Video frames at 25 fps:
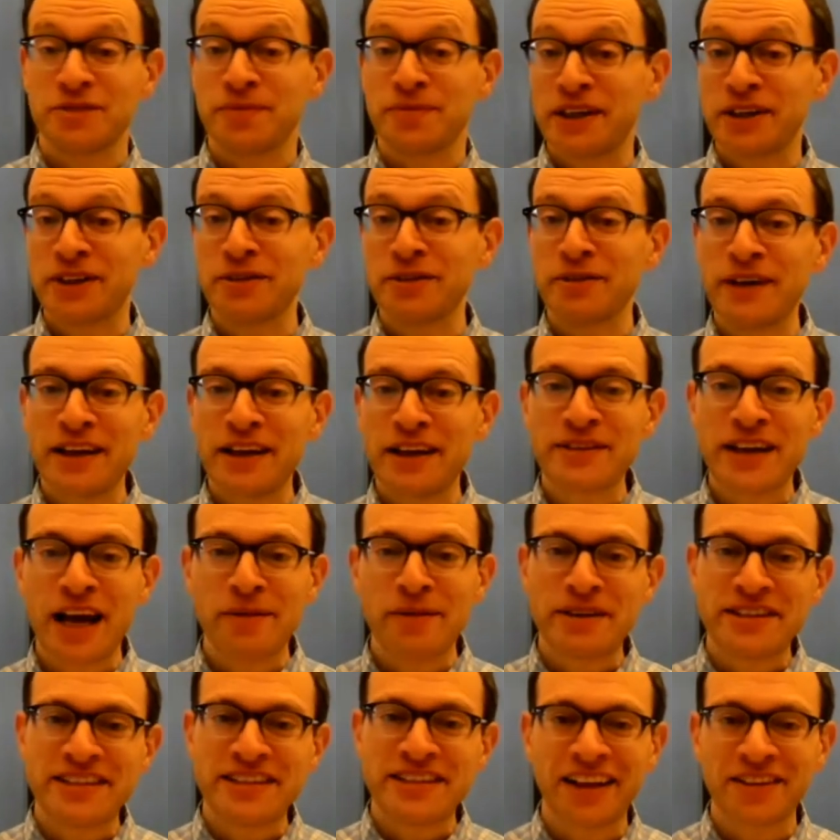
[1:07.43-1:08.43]
a good amount of
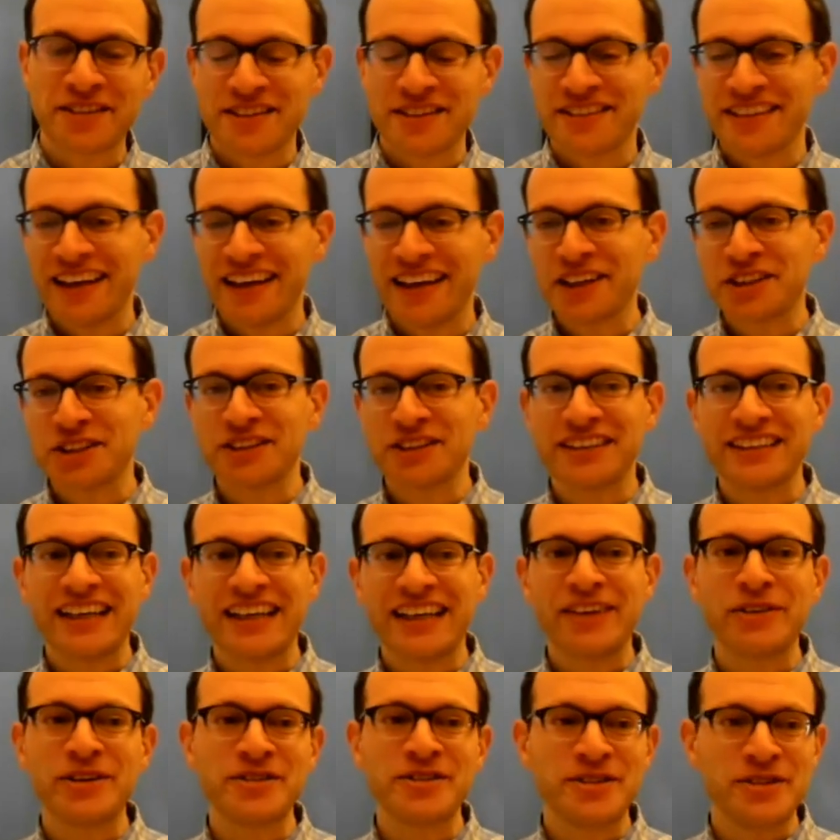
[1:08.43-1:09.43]
time in Texas, actually.
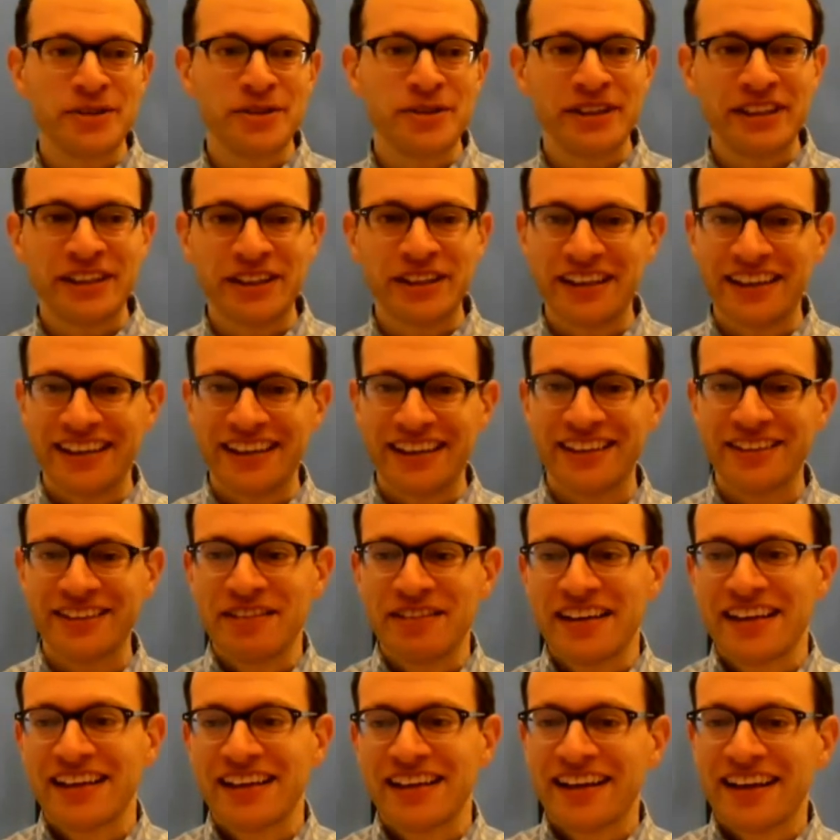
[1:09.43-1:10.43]
I was doing
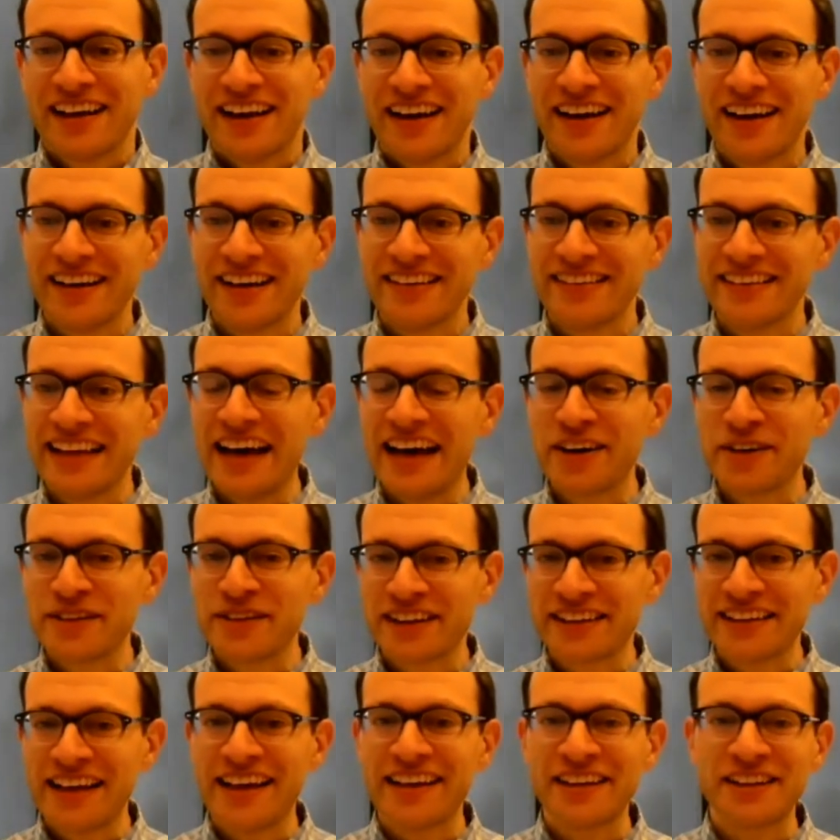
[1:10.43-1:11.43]

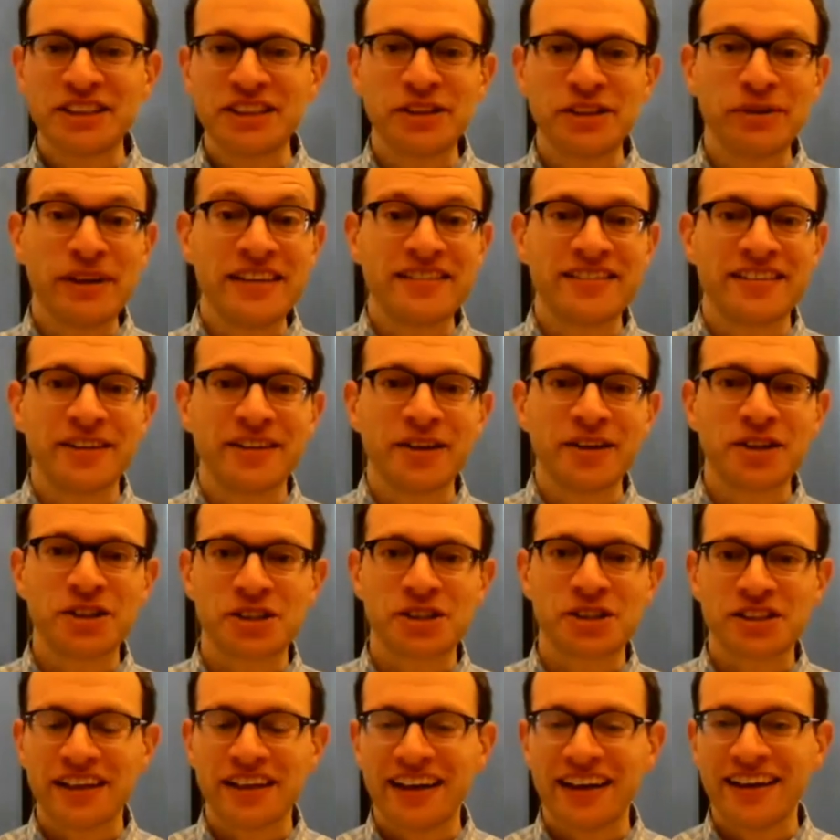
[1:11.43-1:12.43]
nanotechnology
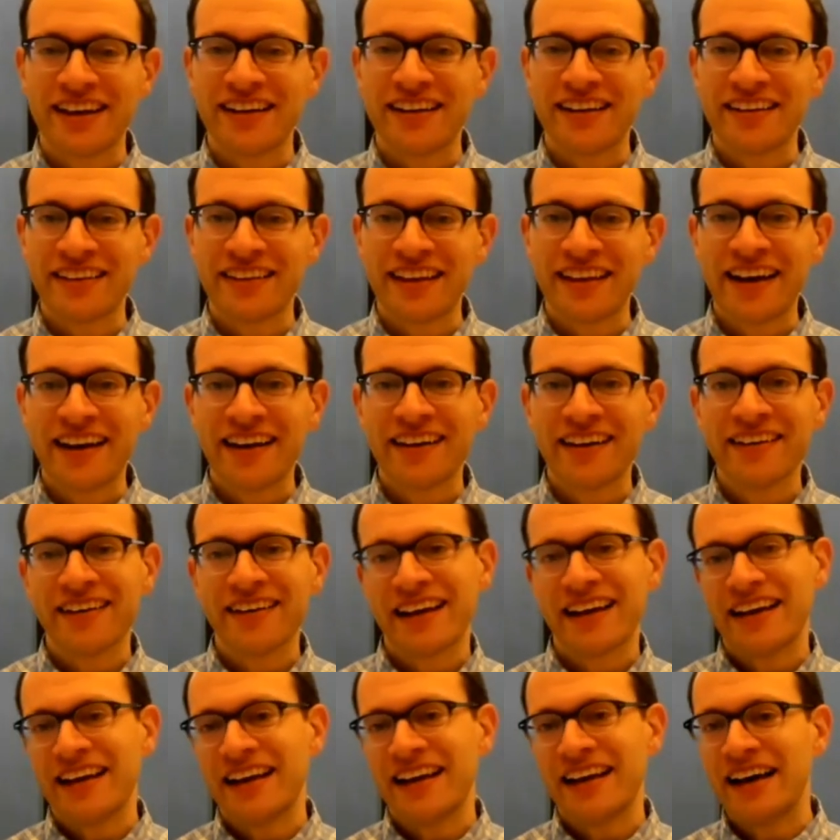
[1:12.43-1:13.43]
research there.